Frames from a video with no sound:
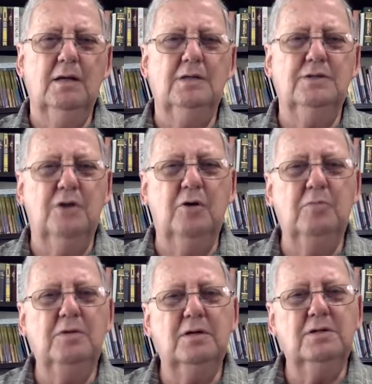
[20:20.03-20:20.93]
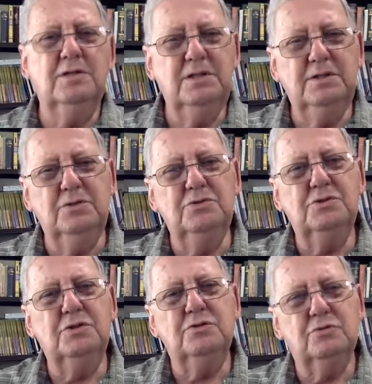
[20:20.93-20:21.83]
Job continues
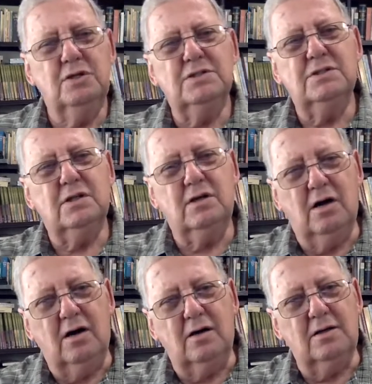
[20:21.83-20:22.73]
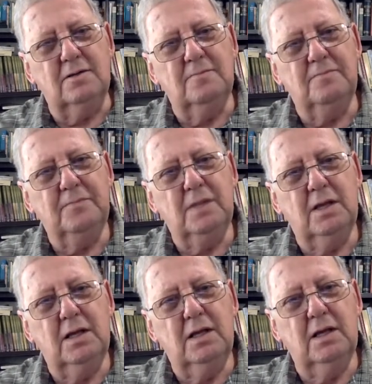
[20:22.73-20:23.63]
to trust God.
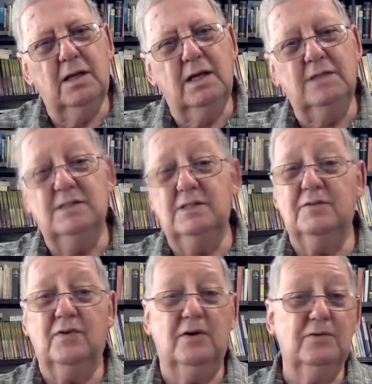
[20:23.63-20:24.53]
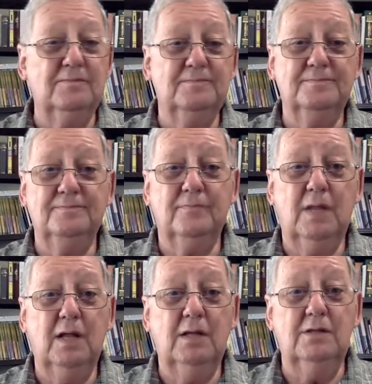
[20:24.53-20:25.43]
He says, Father,
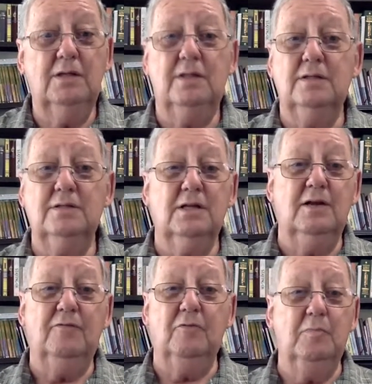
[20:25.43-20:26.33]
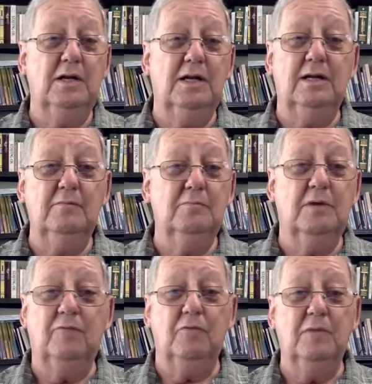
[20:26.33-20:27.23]
nothing's left for me
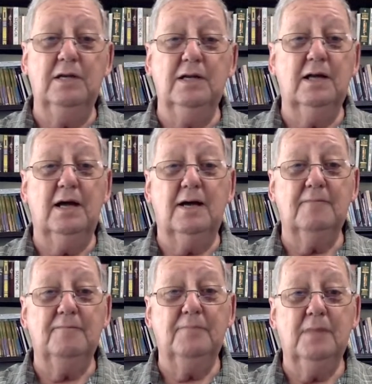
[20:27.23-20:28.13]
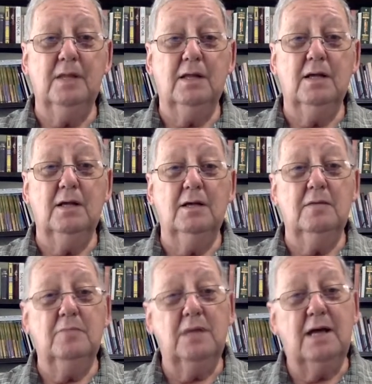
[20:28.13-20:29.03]
but for me to die.
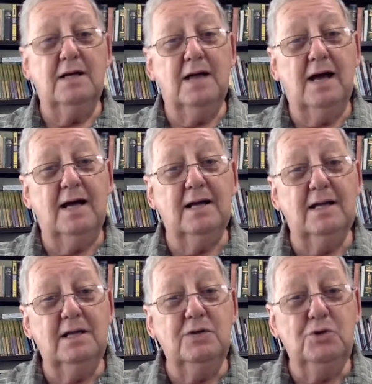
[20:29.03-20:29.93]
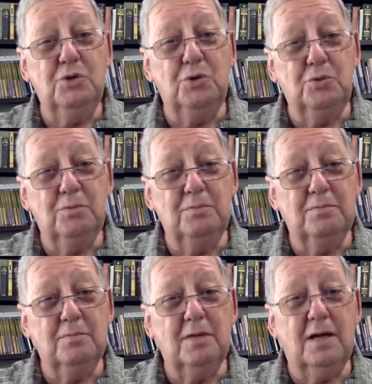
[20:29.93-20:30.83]
But I die in you.
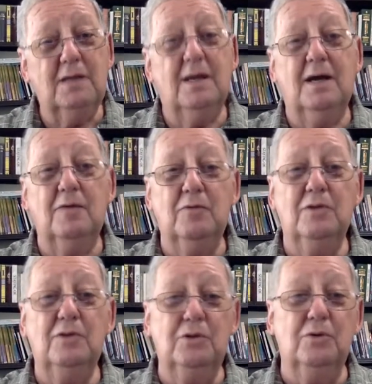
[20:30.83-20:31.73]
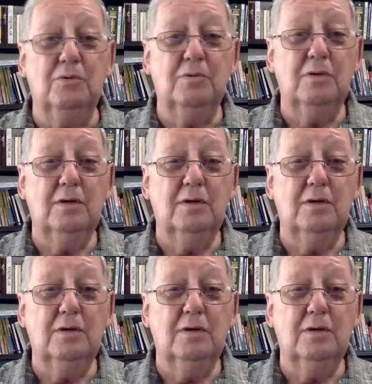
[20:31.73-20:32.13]
I die with you.